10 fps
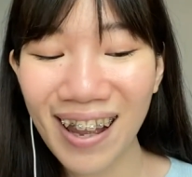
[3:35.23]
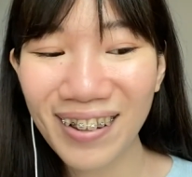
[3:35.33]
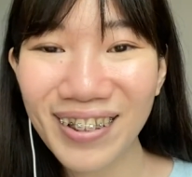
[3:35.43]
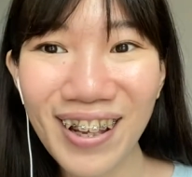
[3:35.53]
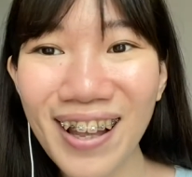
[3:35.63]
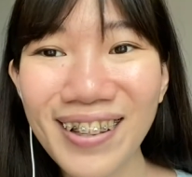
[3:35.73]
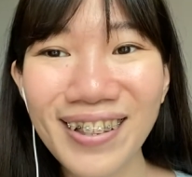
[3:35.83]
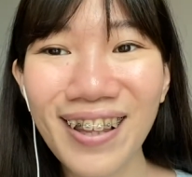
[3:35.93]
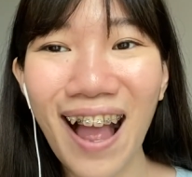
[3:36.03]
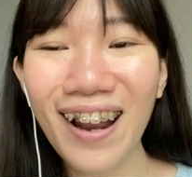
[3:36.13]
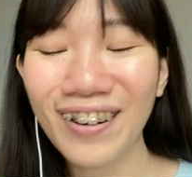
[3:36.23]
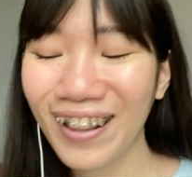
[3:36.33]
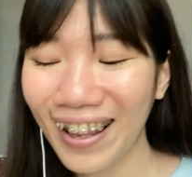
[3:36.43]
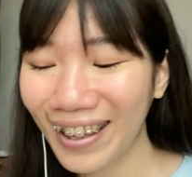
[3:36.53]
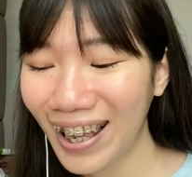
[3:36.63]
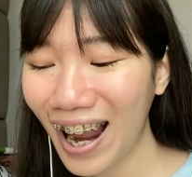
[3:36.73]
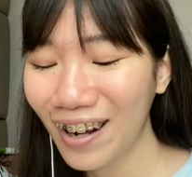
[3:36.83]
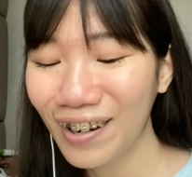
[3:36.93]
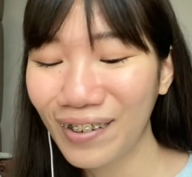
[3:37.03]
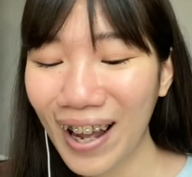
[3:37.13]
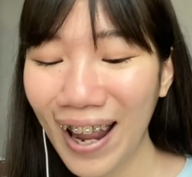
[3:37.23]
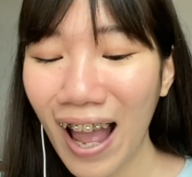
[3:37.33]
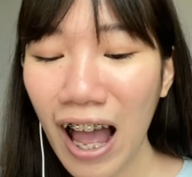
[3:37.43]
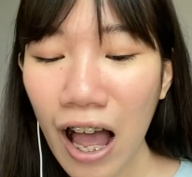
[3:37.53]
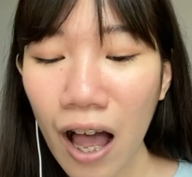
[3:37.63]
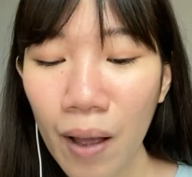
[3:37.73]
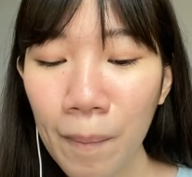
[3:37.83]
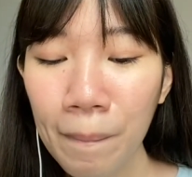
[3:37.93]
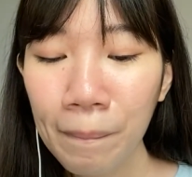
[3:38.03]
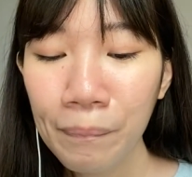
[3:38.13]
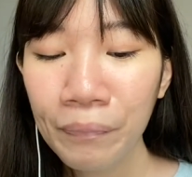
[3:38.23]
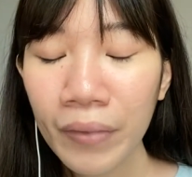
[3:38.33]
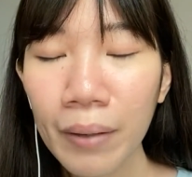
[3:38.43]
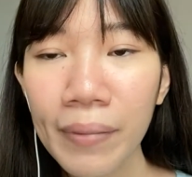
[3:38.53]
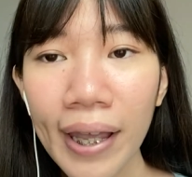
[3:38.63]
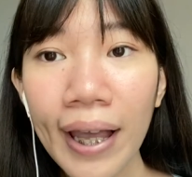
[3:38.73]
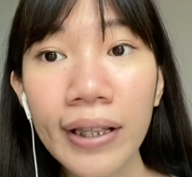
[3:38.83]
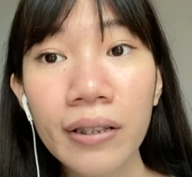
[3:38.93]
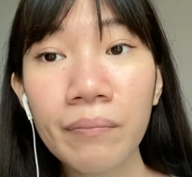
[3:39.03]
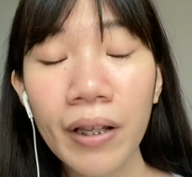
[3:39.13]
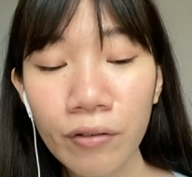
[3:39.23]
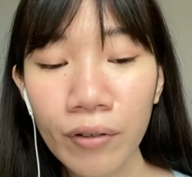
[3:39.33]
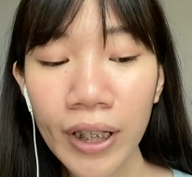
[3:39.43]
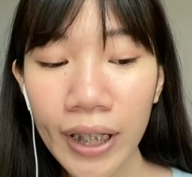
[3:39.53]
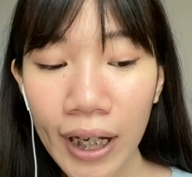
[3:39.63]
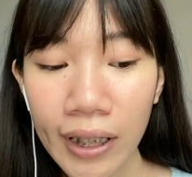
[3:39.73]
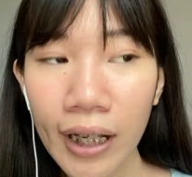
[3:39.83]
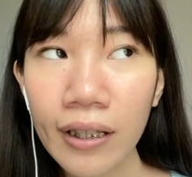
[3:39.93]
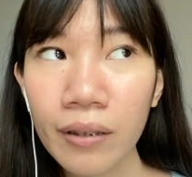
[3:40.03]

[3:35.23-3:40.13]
I don't like it. I don't know why. But yeah, it smells really nice, and it